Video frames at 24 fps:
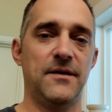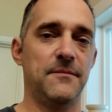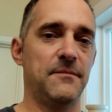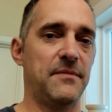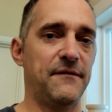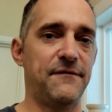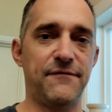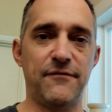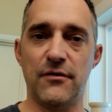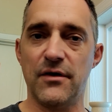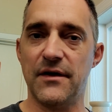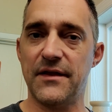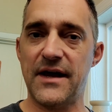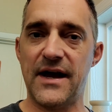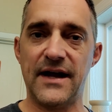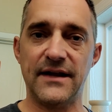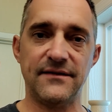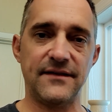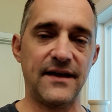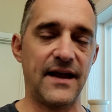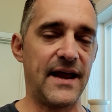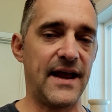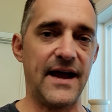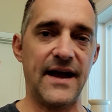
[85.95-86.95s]
Before
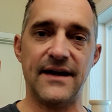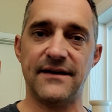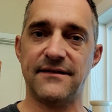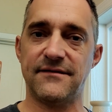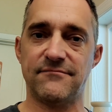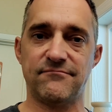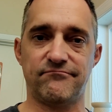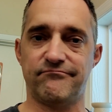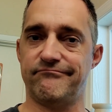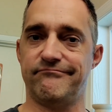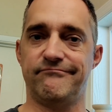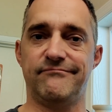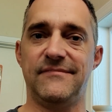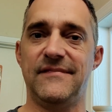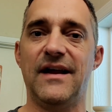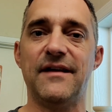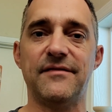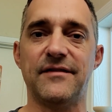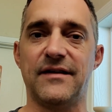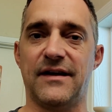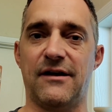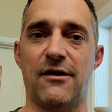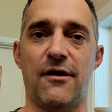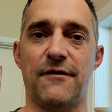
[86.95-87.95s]
that, they had
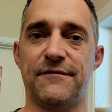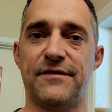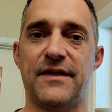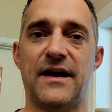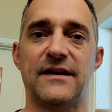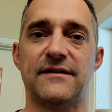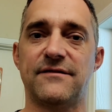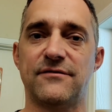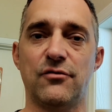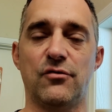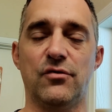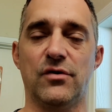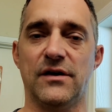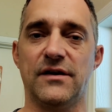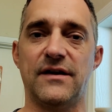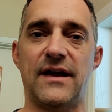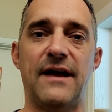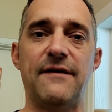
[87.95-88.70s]
nothing of that sort.